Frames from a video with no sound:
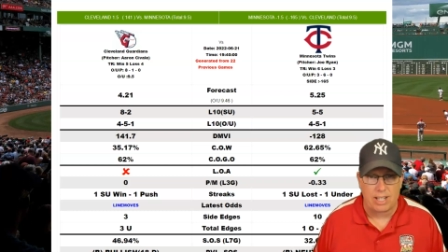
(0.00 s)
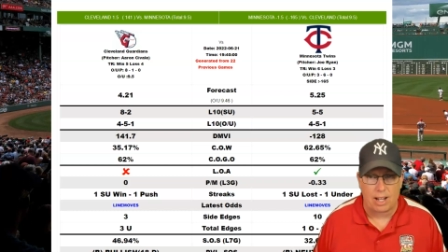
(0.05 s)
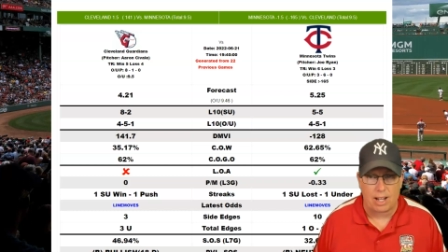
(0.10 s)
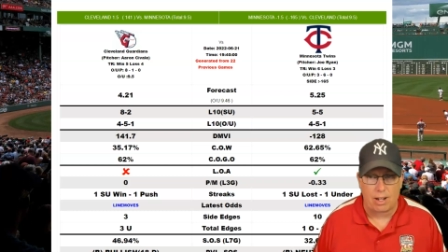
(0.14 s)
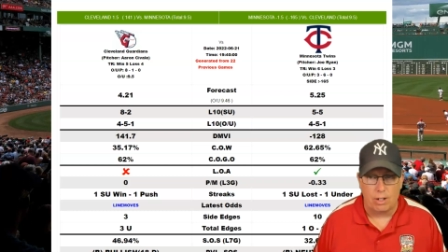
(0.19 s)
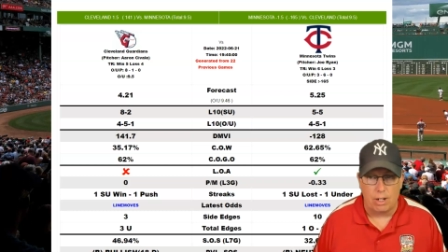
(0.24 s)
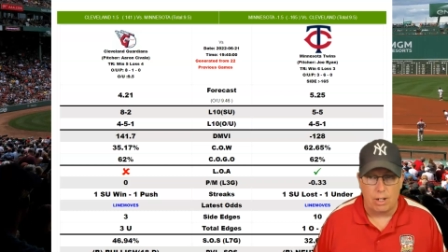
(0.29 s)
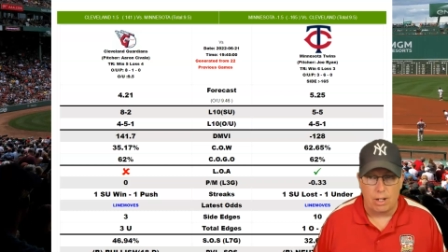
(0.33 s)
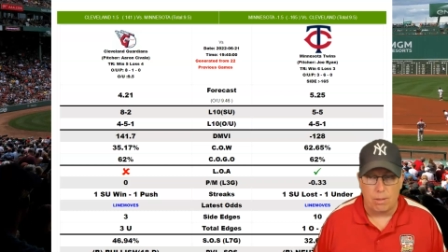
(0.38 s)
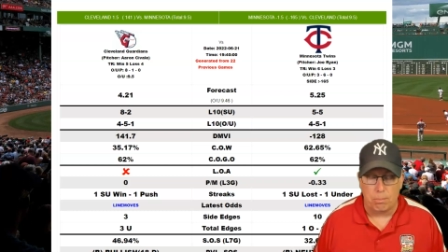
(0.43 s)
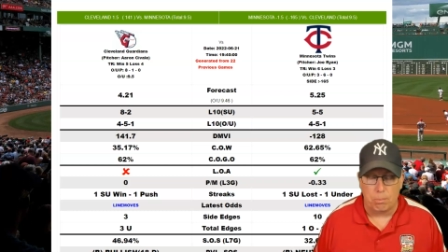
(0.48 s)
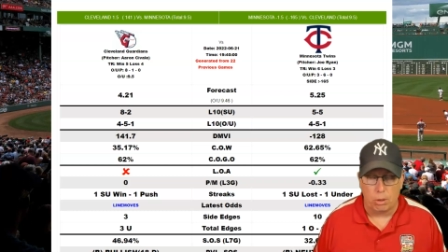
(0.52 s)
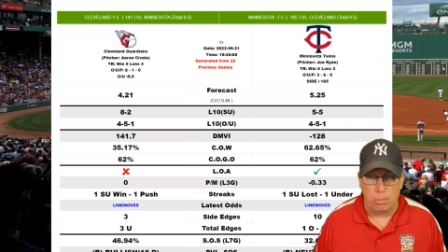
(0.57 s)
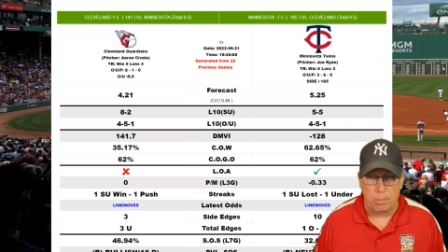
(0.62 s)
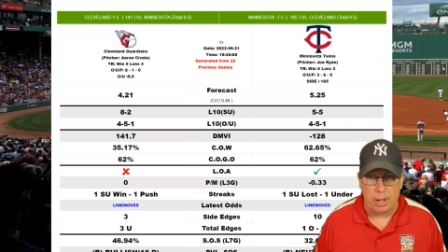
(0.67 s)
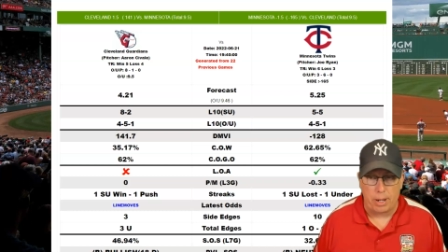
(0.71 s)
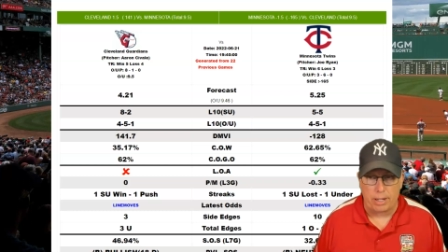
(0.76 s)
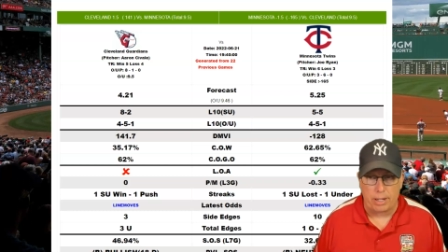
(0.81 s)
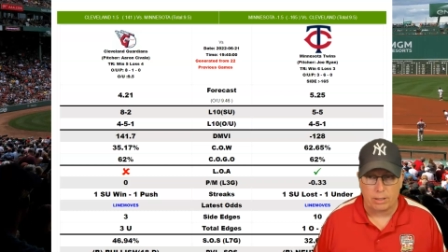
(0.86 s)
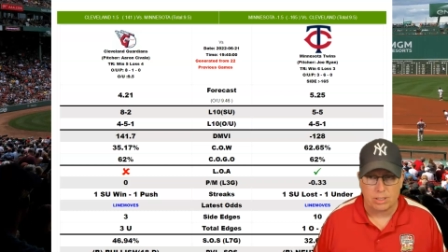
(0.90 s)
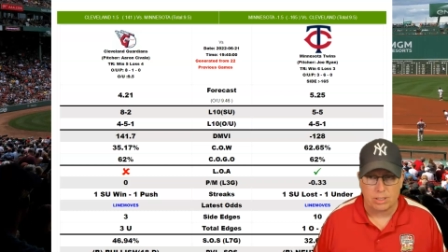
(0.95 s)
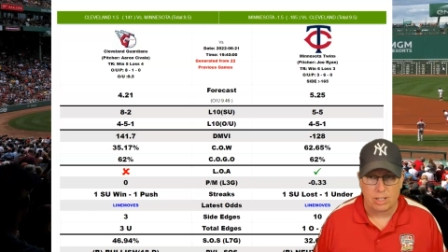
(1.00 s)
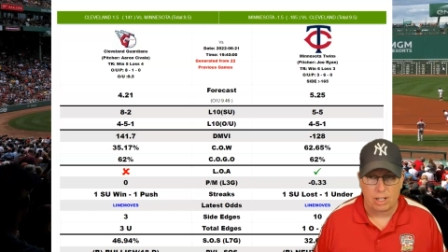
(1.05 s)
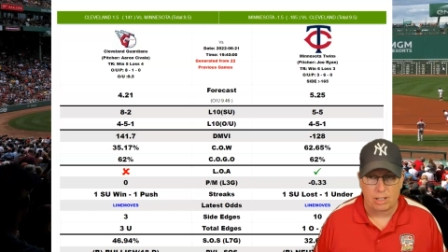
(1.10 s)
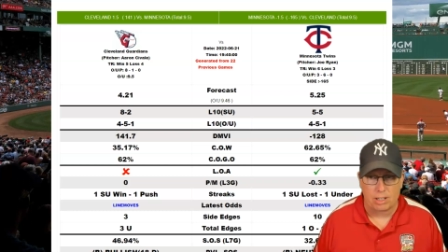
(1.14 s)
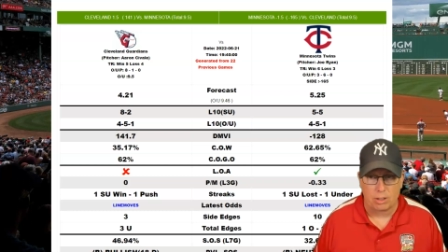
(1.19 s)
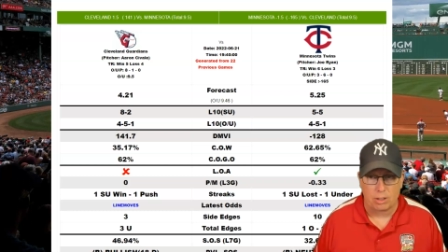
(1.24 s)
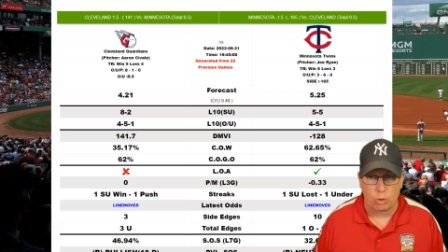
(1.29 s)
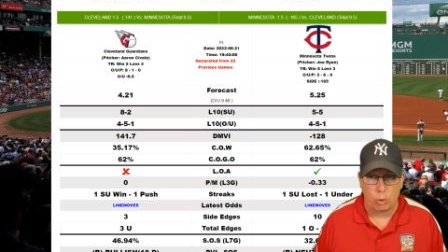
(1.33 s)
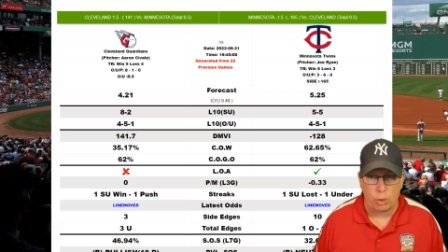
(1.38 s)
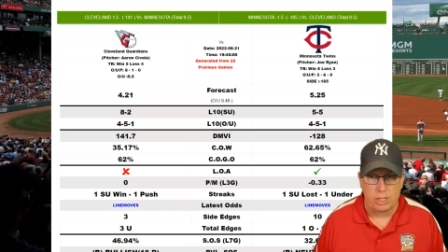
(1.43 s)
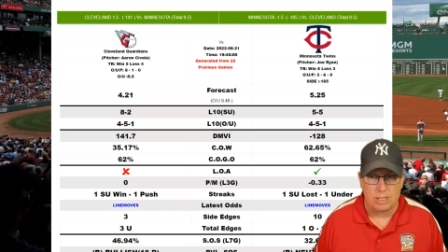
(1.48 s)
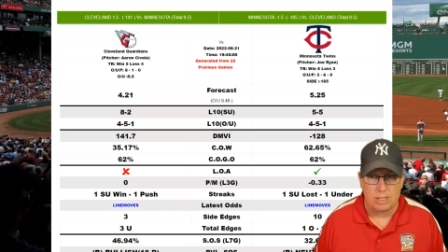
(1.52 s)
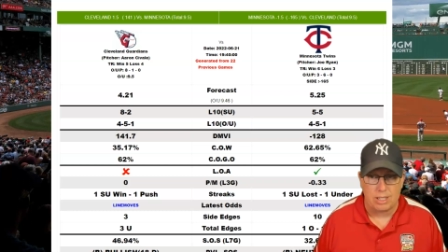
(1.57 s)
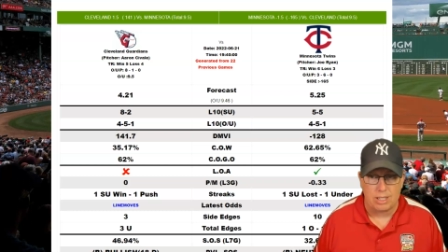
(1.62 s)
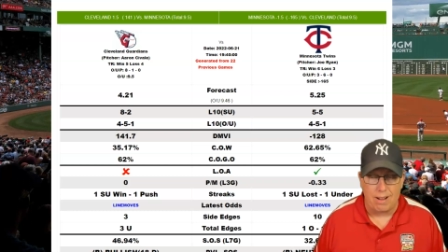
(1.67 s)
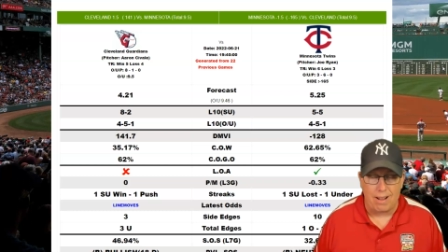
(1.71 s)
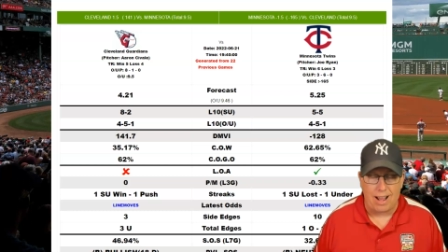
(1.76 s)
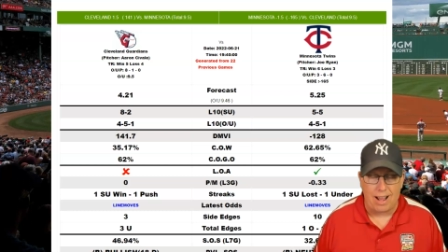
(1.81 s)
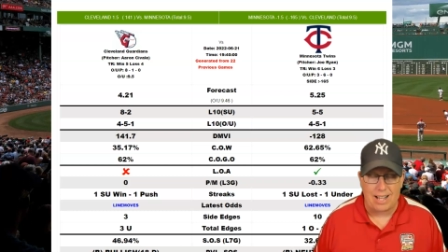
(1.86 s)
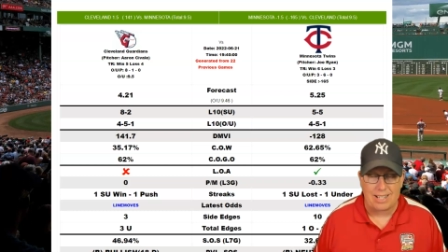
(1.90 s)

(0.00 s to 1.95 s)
Now, bookmakers got the Twins